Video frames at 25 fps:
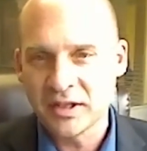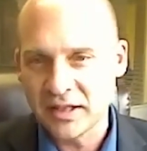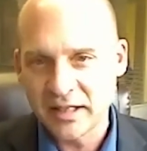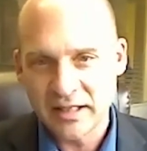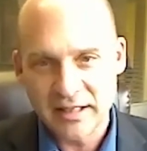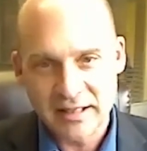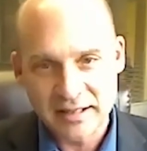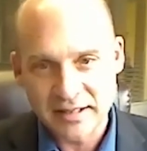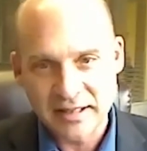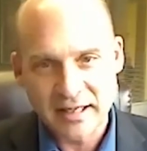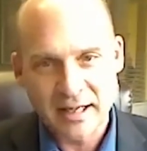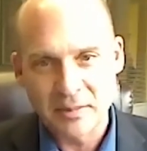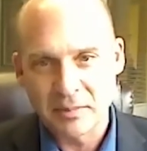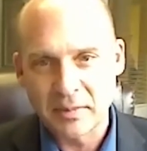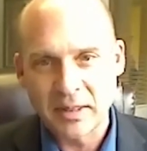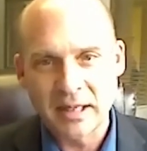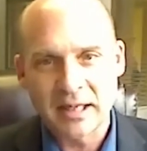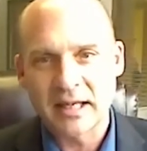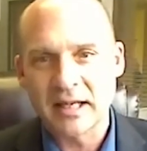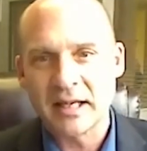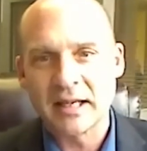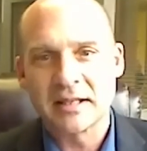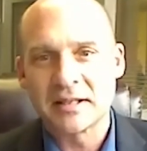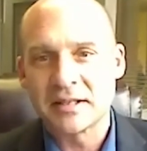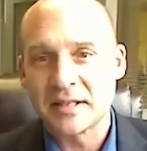and it's not
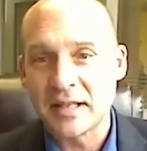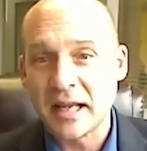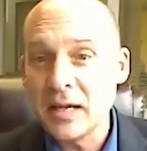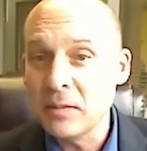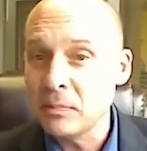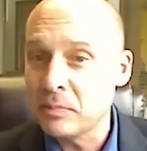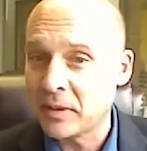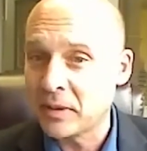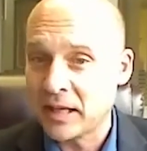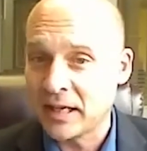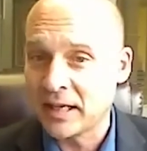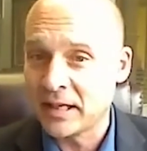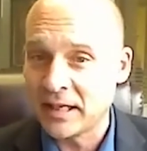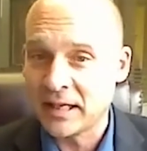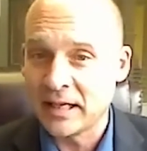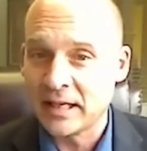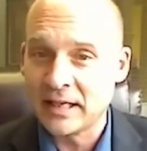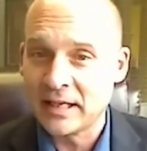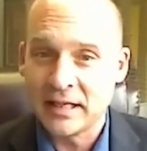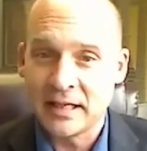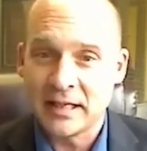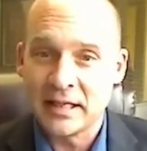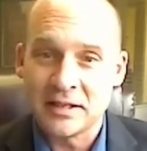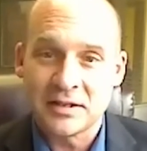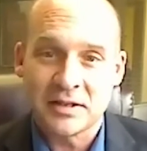making estate planning any
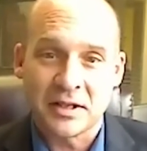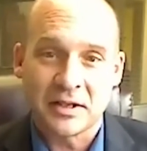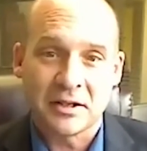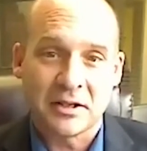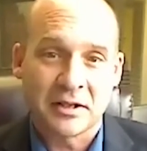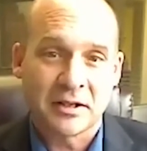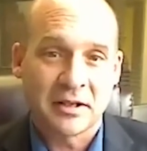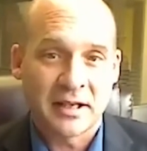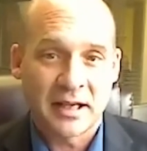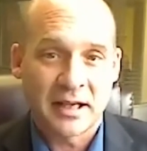easier.